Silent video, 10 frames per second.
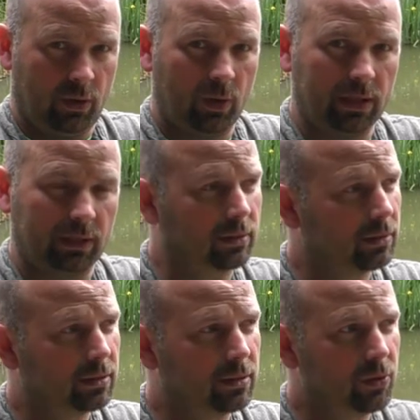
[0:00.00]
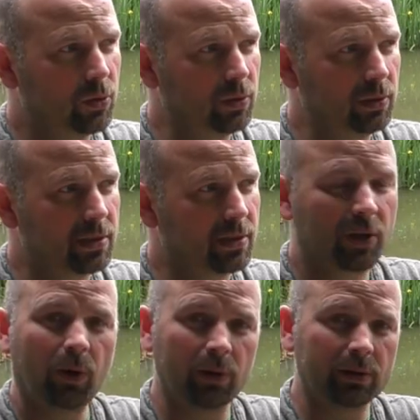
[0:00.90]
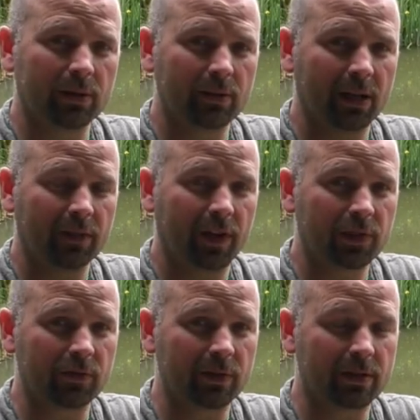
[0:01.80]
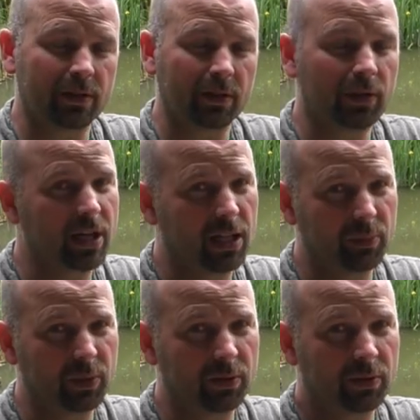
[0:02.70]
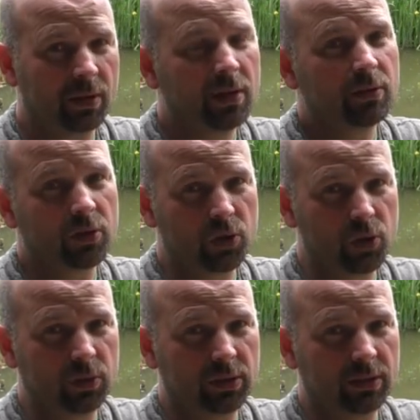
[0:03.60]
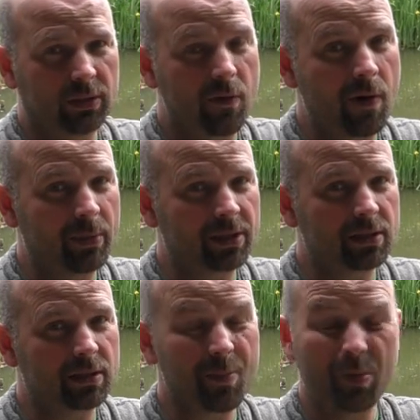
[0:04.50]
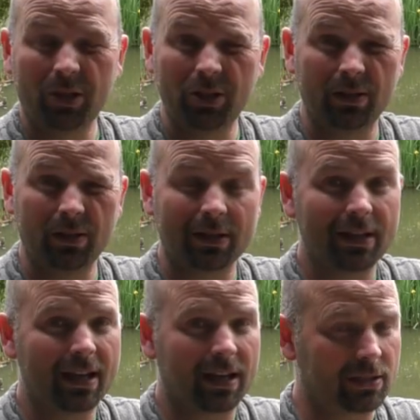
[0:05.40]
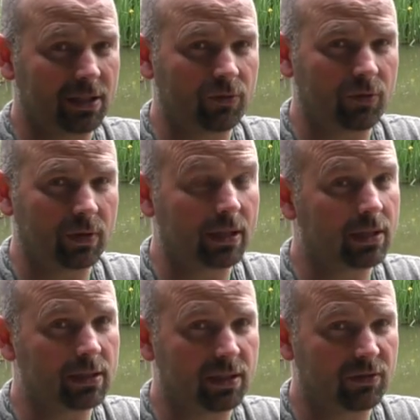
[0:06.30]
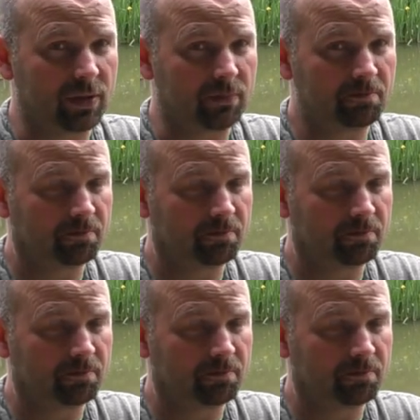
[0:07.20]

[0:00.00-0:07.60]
Well, tools according to the manufacturers that are going to help you to shoot rabbits, pigeons, etc, etc.